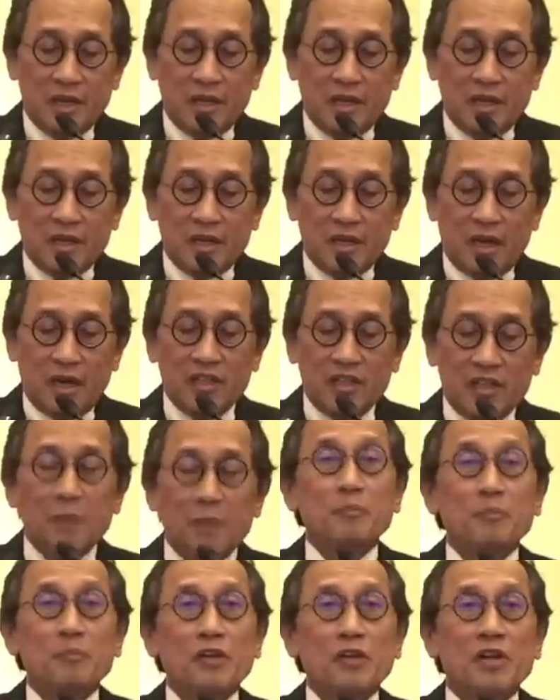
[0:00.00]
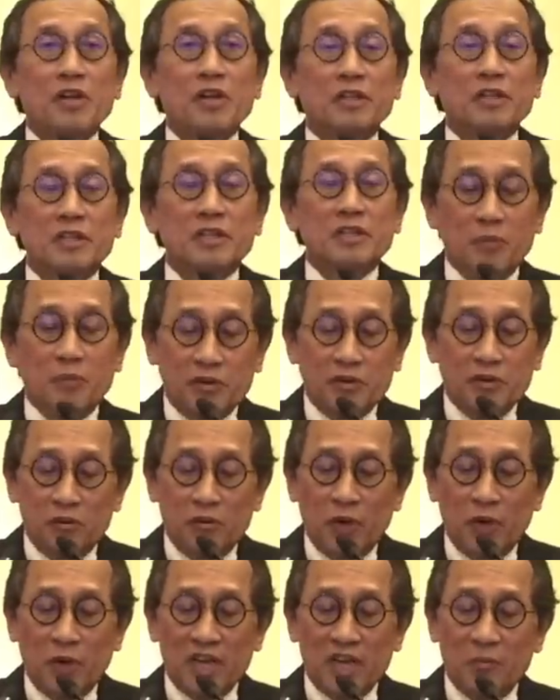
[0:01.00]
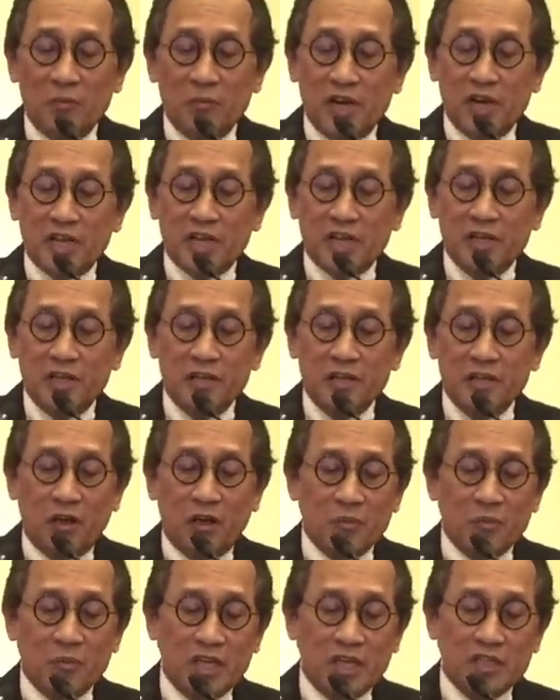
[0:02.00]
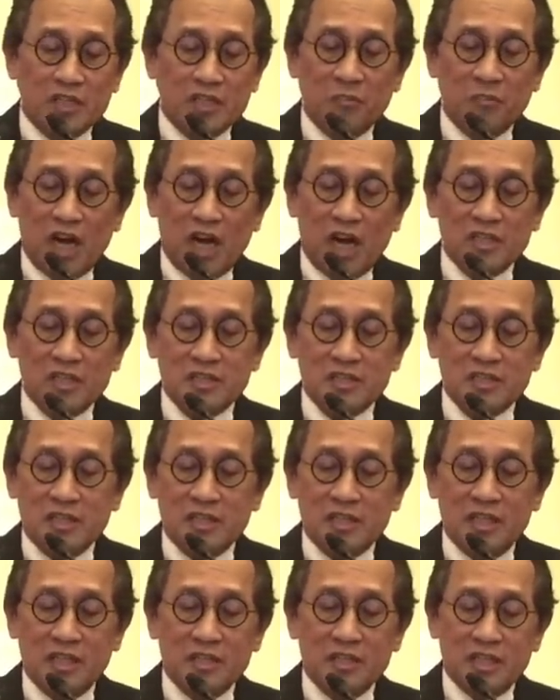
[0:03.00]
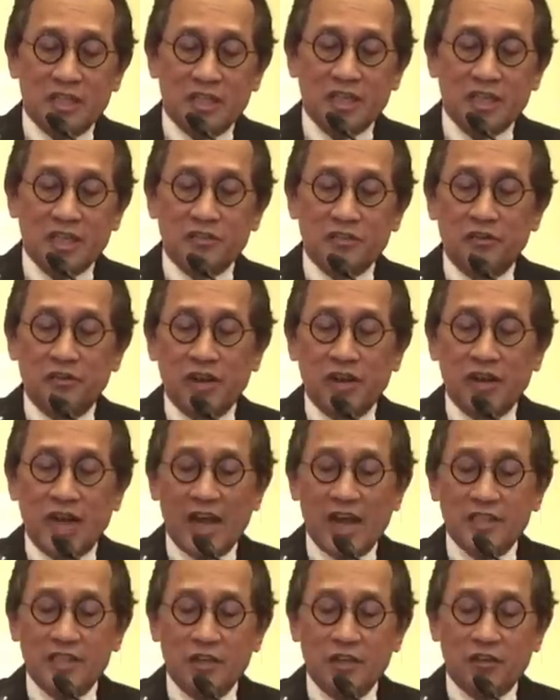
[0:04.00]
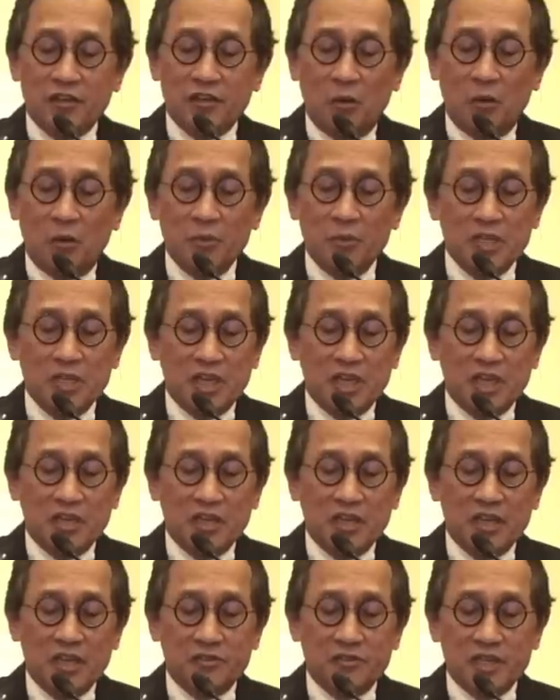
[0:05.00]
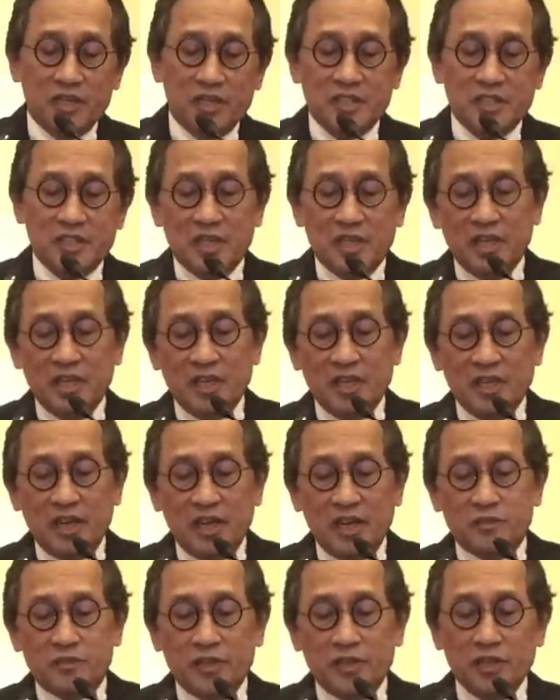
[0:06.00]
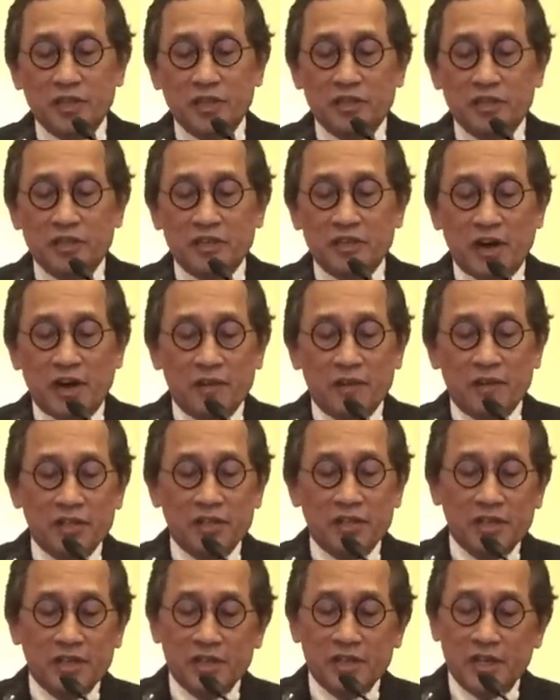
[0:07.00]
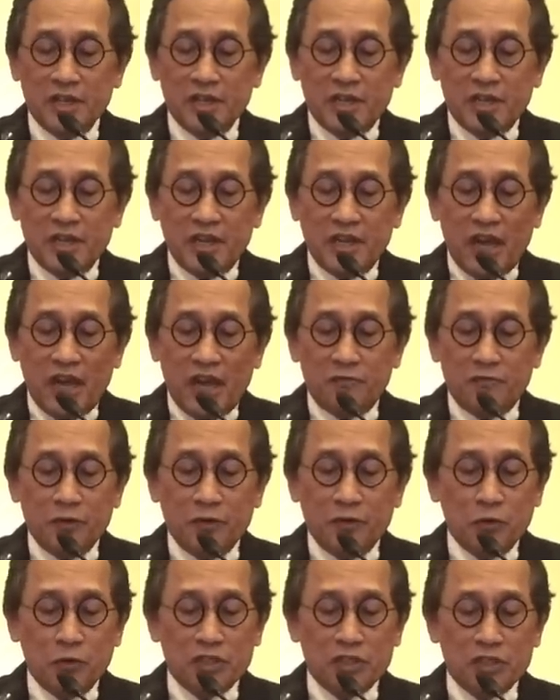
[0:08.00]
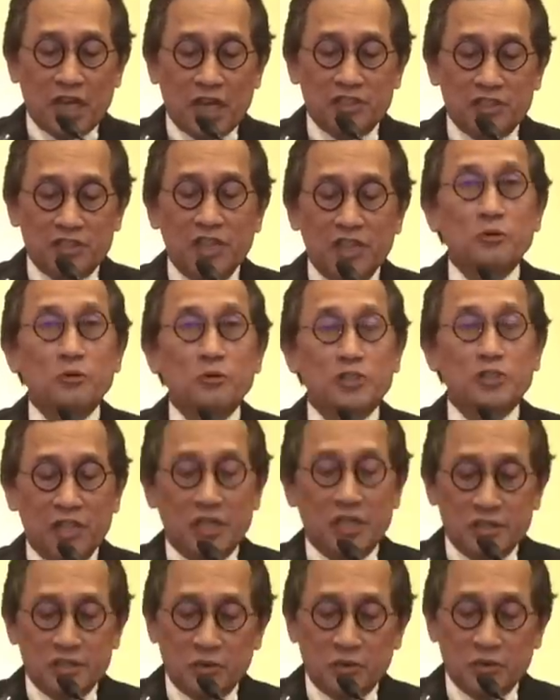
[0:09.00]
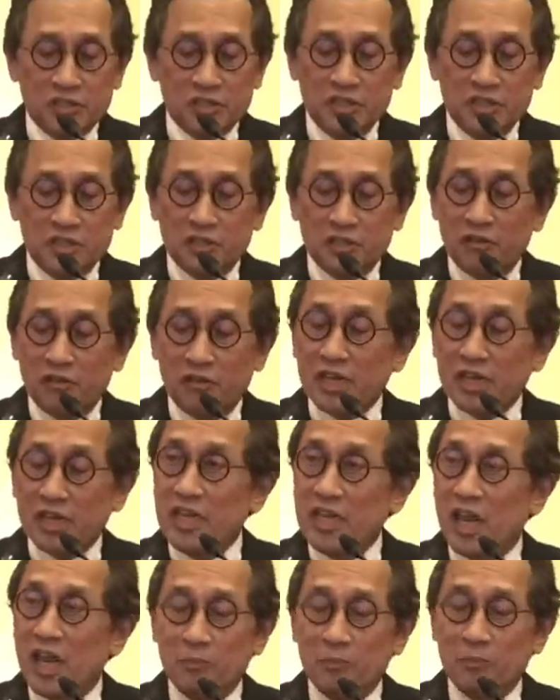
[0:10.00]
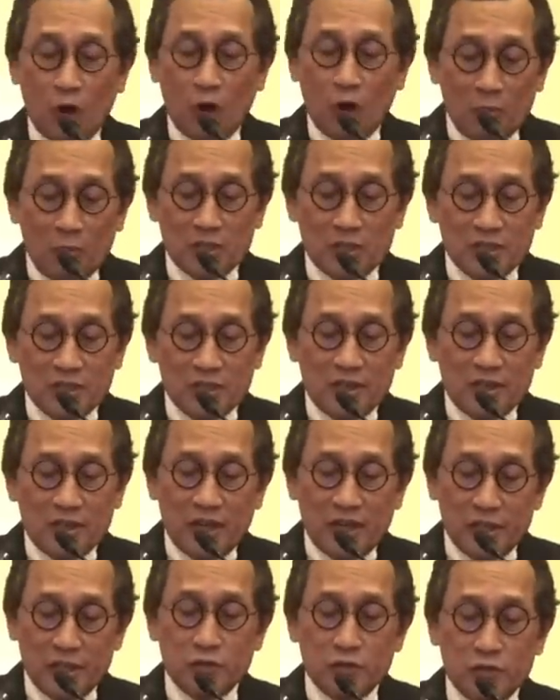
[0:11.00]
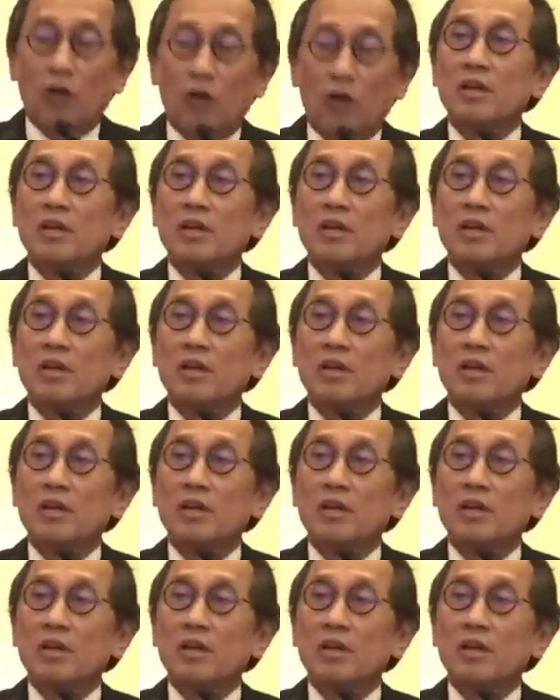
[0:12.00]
Now that period, the period when American dominance masked the central reality of competing interests and strategic rivalry, and fuel such delusions, was historically abnormal and short.